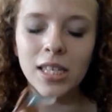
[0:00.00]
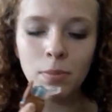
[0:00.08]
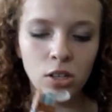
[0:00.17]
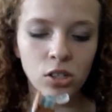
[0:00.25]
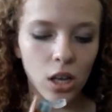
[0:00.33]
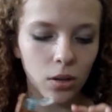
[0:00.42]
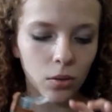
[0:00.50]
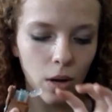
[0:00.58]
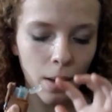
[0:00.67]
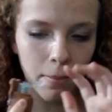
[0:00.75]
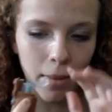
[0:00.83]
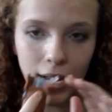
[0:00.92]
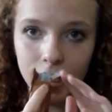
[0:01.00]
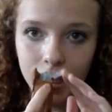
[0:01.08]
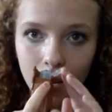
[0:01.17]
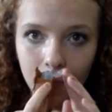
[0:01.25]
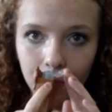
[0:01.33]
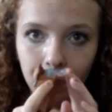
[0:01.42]
smells
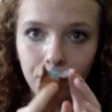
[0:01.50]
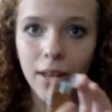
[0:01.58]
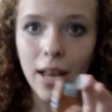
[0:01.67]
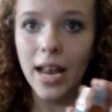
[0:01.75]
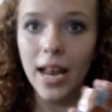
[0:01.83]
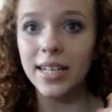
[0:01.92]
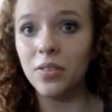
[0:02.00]
amazing and